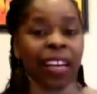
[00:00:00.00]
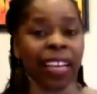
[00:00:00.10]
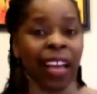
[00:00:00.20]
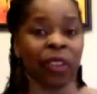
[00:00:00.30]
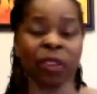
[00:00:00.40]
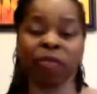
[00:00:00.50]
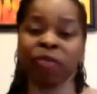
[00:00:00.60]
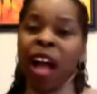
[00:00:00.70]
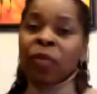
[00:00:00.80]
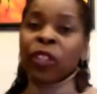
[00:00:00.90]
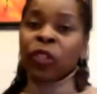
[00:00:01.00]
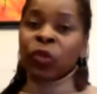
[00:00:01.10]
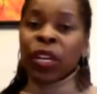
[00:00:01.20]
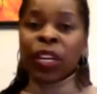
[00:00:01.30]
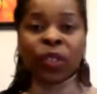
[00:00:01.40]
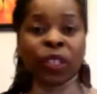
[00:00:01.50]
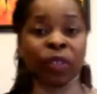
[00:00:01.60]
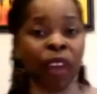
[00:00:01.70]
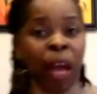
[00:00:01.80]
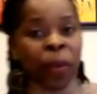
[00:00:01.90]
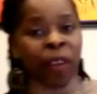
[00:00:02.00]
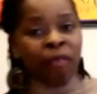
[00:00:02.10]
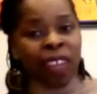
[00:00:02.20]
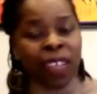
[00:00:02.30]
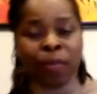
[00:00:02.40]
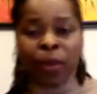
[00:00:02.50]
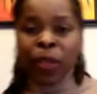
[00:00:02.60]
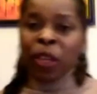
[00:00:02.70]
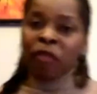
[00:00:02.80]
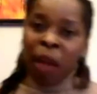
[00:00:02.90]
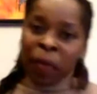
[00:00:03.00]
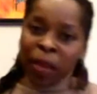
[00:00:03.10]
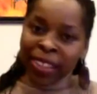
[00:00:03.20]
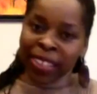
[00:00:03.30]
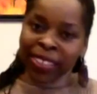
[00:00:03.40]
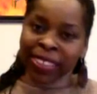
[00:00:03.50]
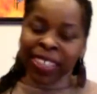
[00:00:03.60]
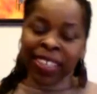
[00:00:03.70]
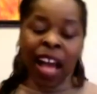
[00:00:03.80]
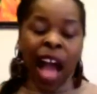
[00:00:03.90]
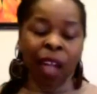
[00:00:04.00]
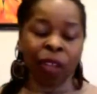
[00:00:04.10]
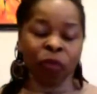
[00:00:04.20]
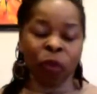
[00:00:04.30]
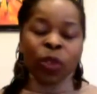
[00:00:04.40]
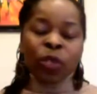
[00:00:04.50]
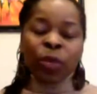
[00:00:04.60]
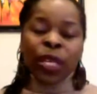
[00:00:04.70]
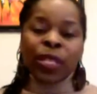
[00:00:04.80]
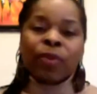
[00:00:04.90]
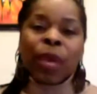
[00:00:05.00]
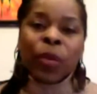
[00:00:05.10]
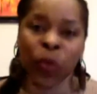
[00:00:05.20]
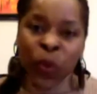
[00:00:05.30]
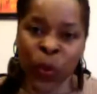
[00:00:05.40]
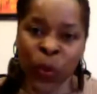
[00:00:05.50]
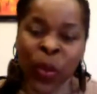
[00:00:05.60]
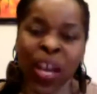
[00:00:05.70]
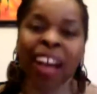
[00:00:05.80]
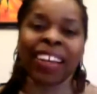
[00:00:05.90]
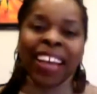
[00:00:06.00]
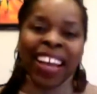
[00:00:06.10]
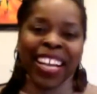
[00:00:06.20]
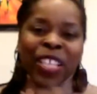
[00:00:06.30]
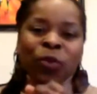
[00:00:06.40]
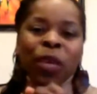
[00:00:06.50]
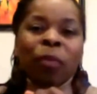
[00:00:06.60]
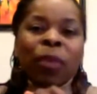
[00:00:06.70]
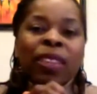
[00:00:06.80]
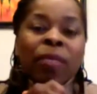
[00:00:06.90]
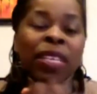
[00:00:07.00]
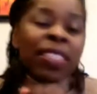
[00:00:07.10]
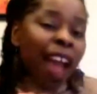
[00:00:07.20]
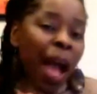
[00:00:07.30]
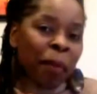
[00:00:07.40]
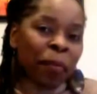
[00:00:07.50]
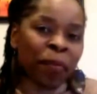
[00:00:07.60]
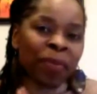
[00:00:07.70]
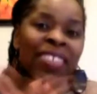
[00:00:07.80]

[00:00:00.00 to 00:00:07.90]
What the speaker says: Again, you can find me on Twitter, you can find me on Facebook, you can find me on LinkedIn. I look forward to being in this space with you again next week. But in the meantime,